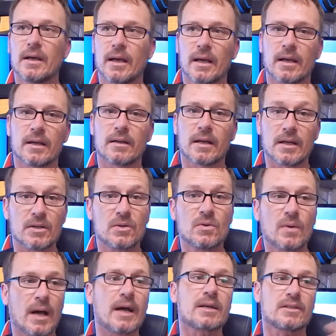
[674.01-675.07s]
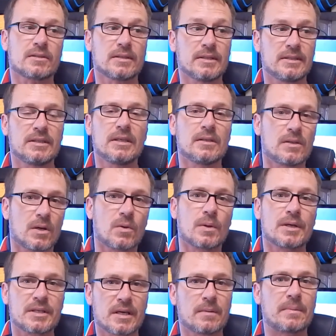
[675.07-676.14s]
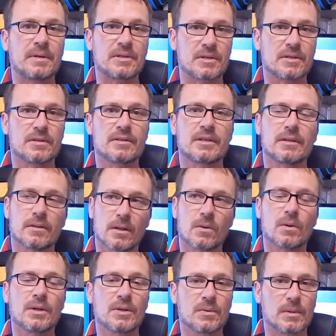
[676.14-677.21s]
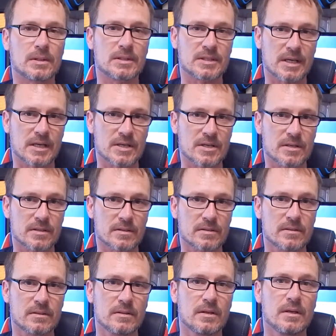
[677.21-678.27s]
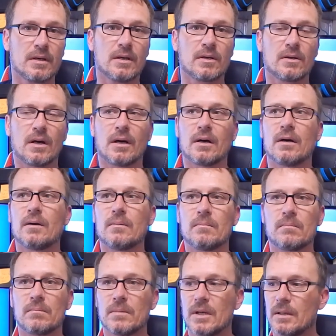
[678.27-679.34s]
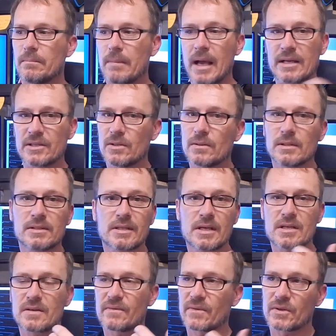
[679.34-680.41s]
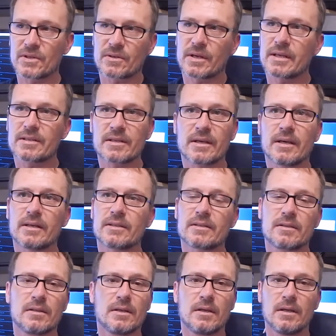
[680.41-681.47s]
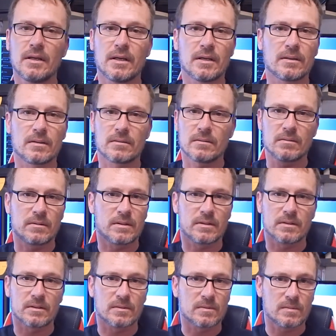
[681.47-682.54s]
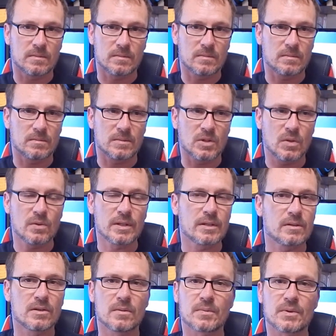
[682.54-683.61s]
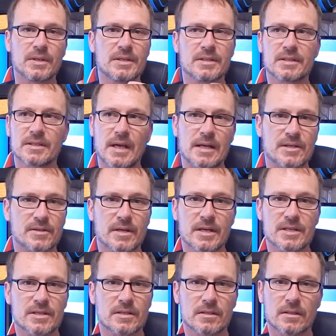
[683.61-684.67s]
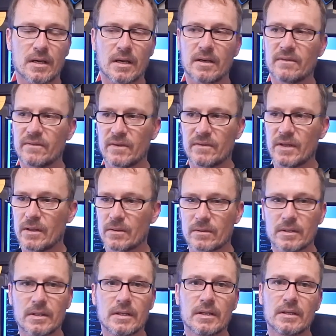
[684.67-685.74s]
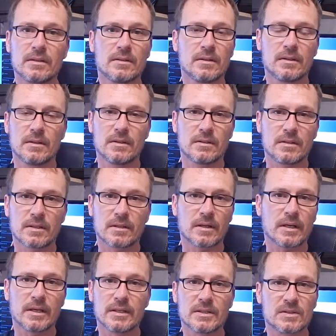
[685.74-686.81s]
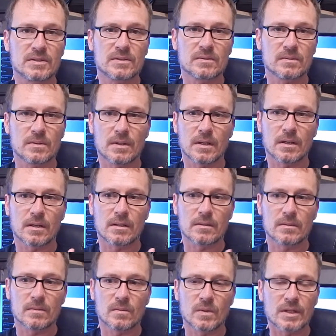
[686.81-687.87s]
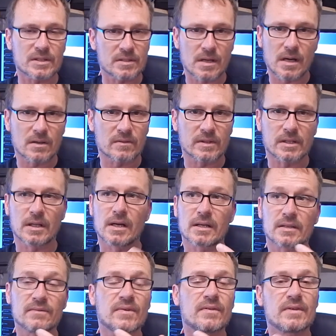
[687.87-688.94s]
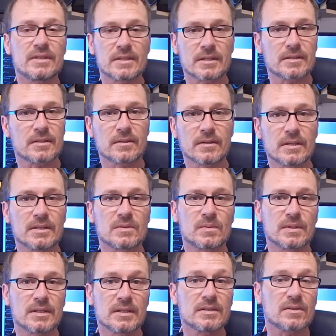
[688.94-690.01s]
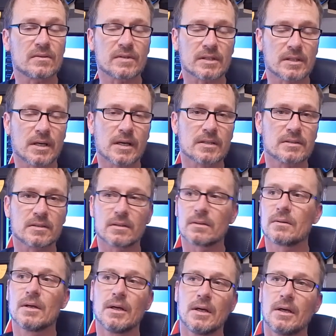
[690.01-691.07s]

and I do actually see lower temperatures at lower utilizations. Max utilization for stress test, the cooling loop reaches saturation at 53 degrees when it's not overclocked and 56 degrees when it is overclocked. So,